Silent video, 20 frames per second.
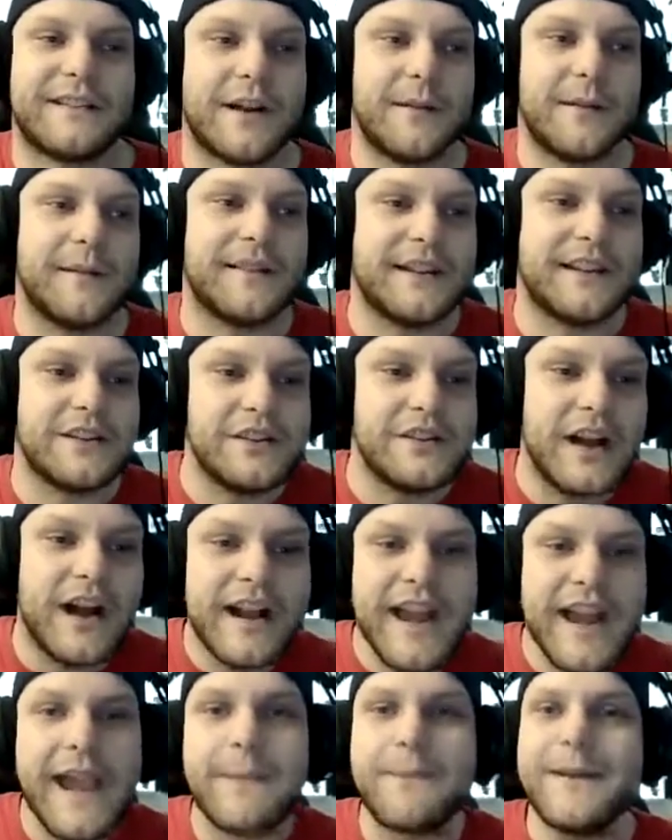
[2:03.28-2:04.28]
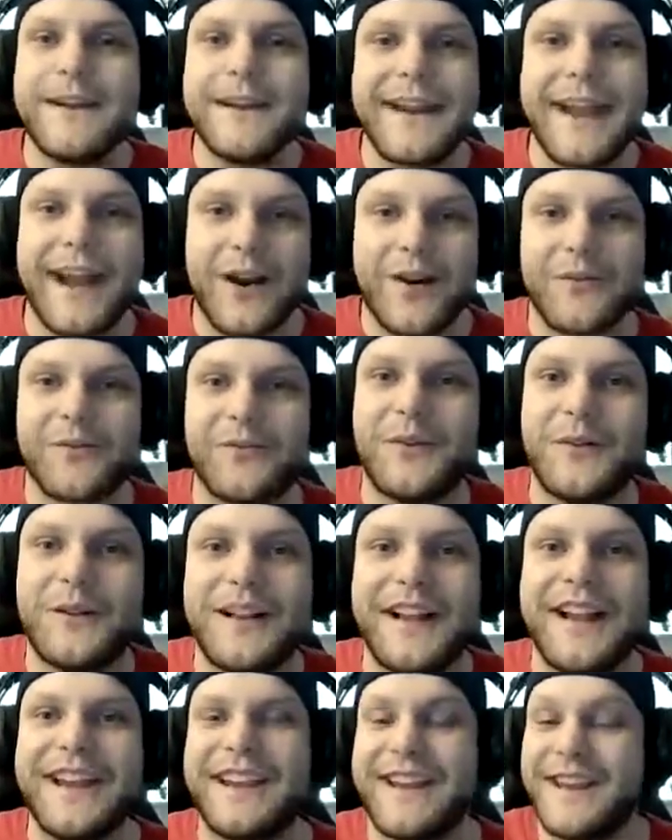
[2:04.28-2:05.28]
So I'm just like, John A, be careful.
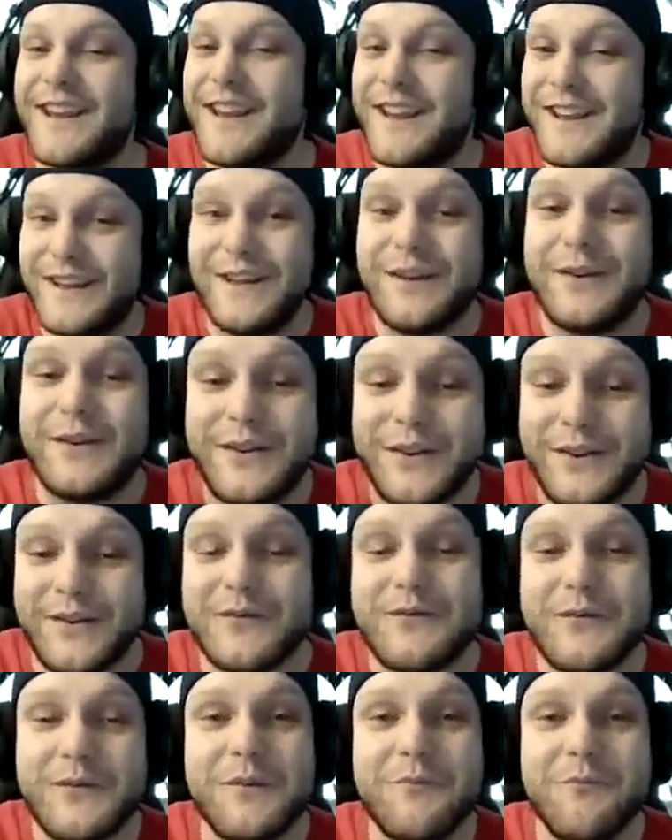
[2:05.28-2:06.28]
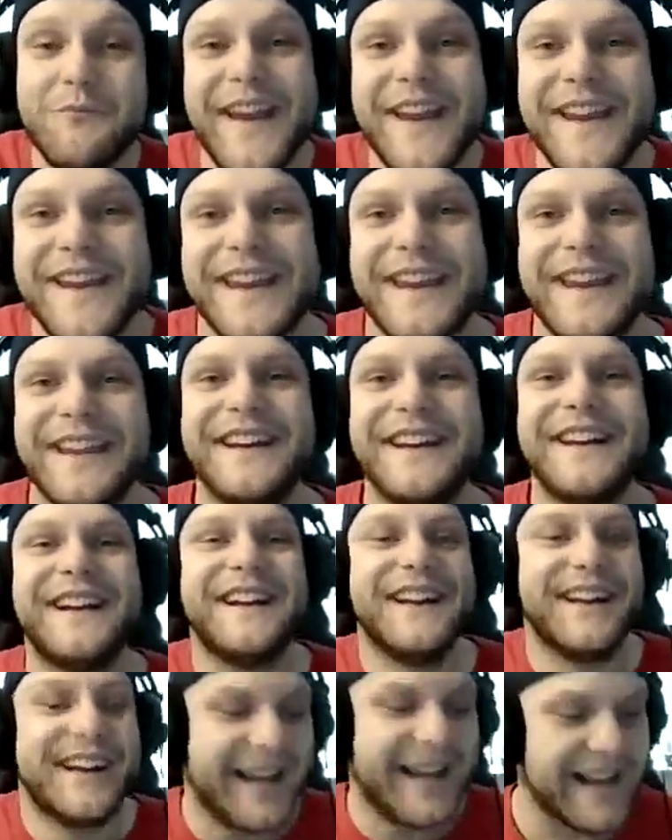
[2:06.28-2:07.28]
Like, you could make it.
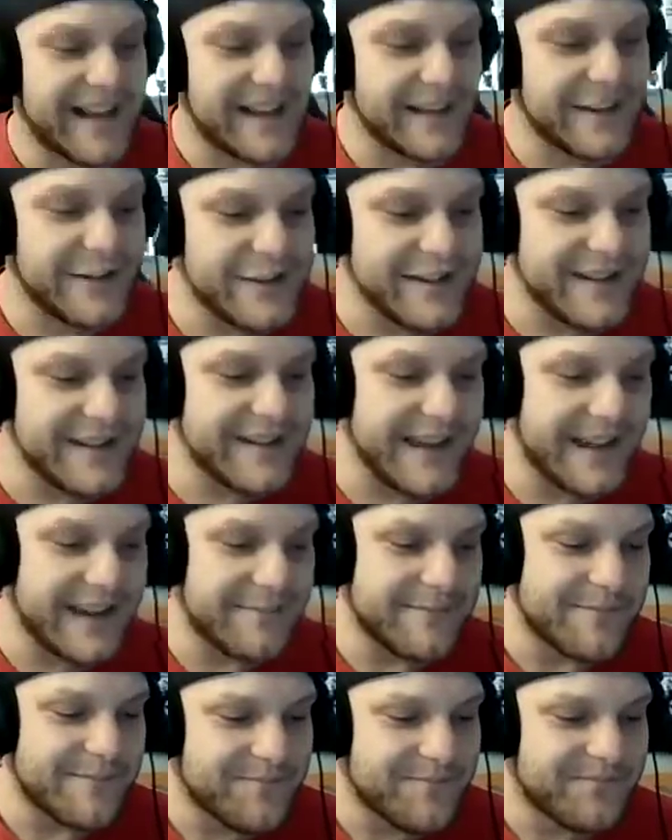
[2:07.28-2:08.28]
And she did.